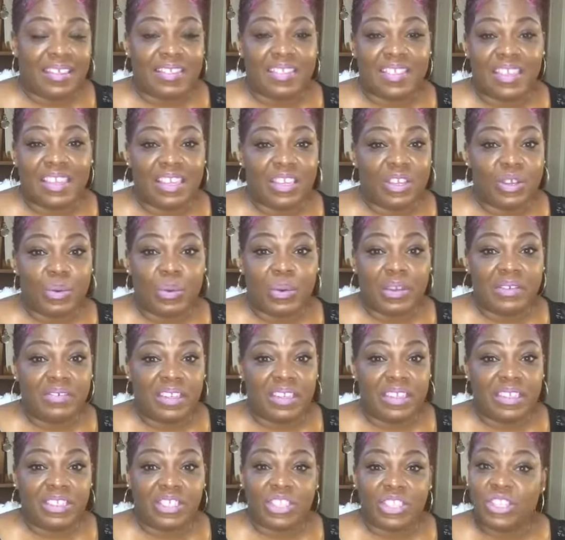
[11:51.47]
the
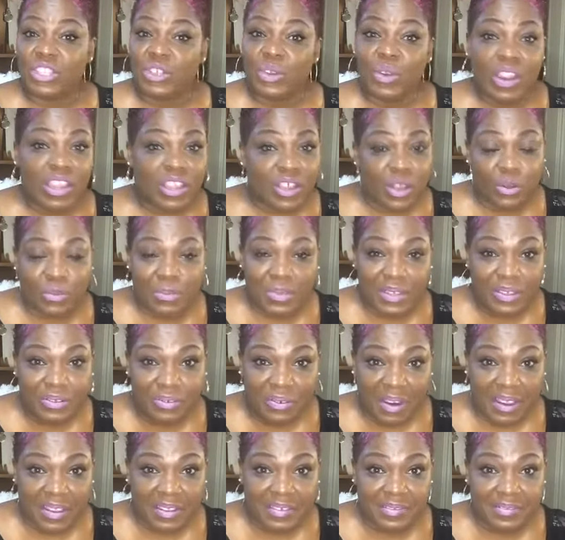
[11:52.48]
equivalent to your go be
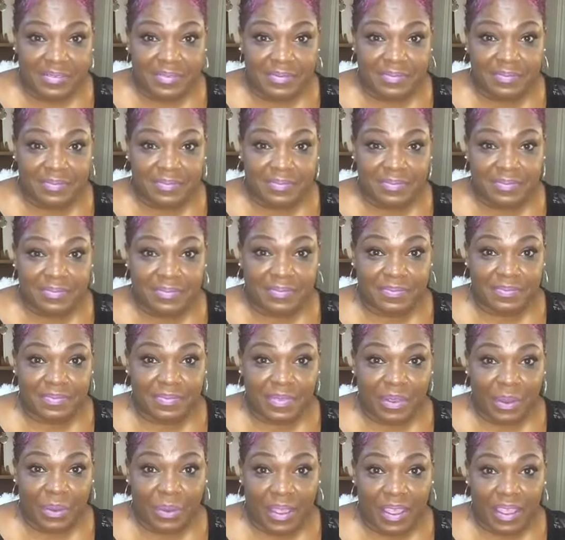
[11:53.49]
great.
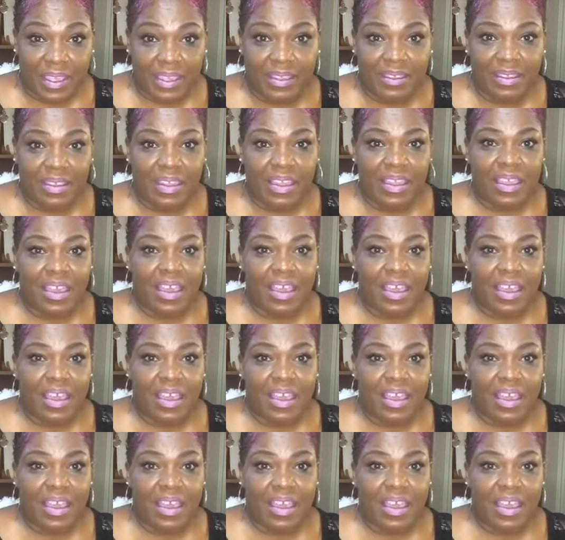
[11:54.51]
Okay?